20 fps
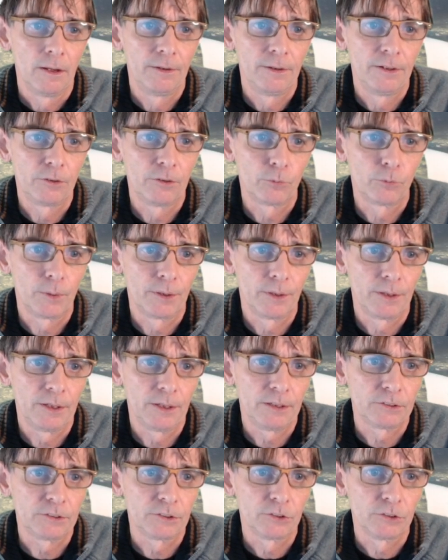this one
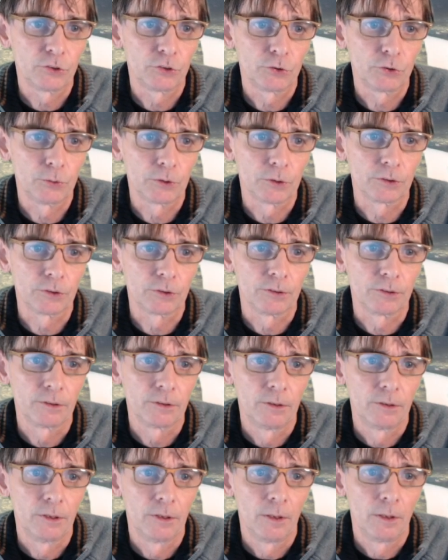is shorted,
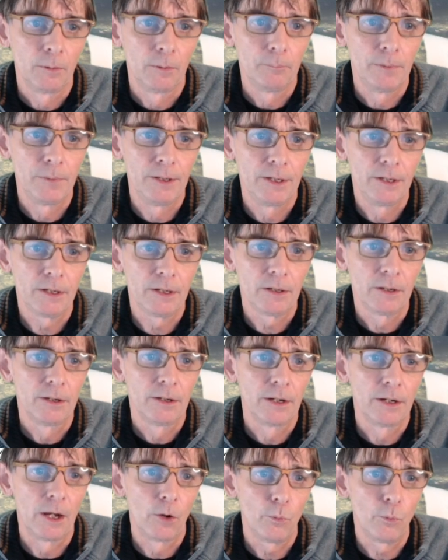meaning
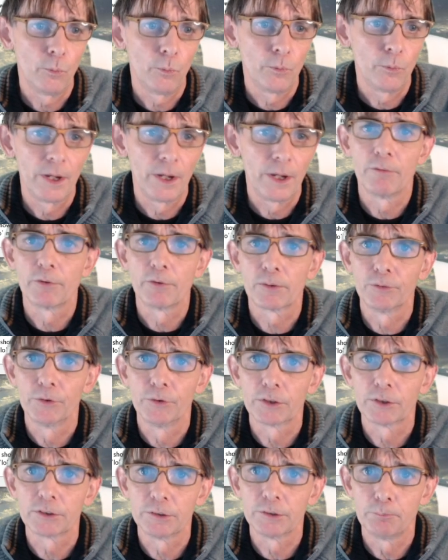now we have a
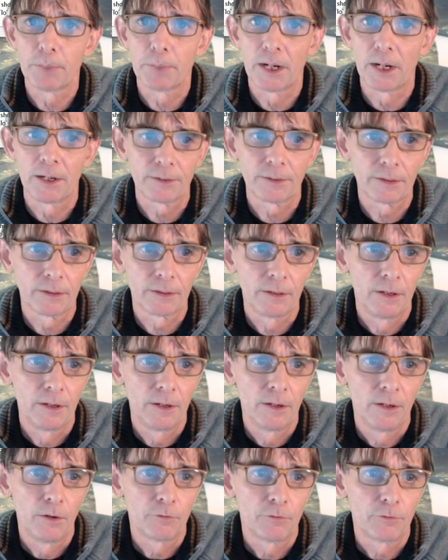conduction path
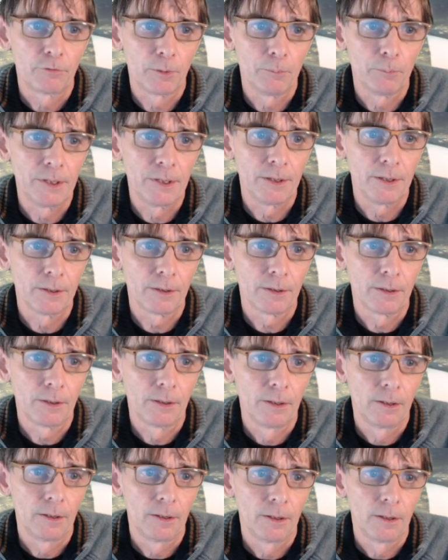from here
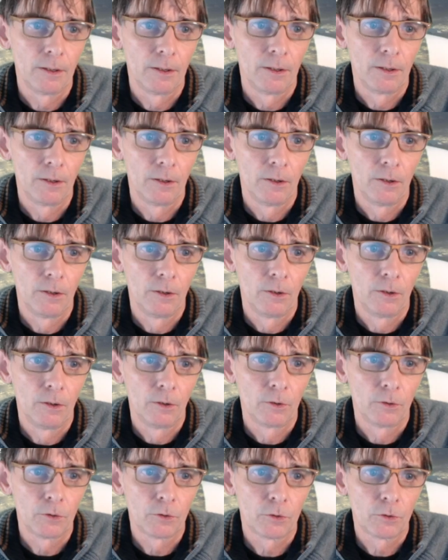
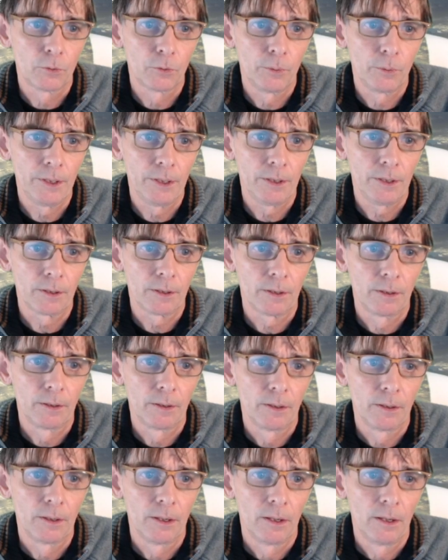to here.
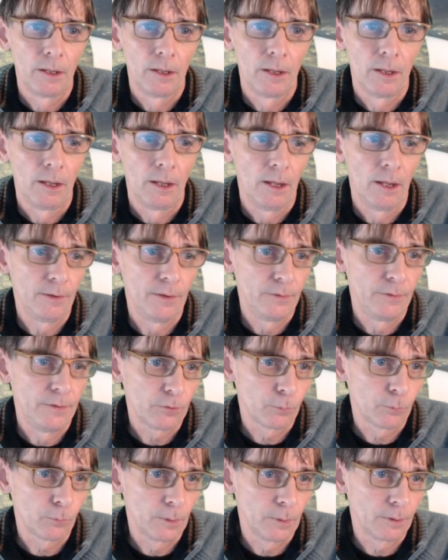And
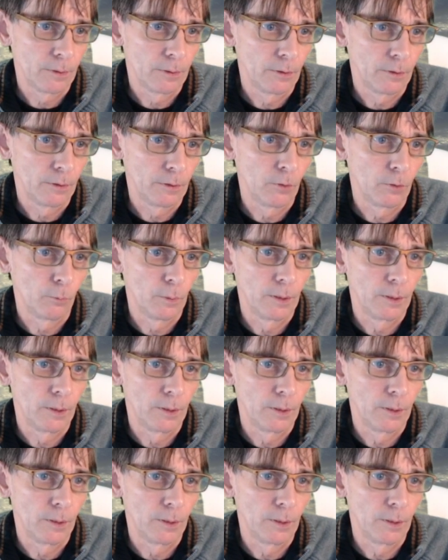this one, the other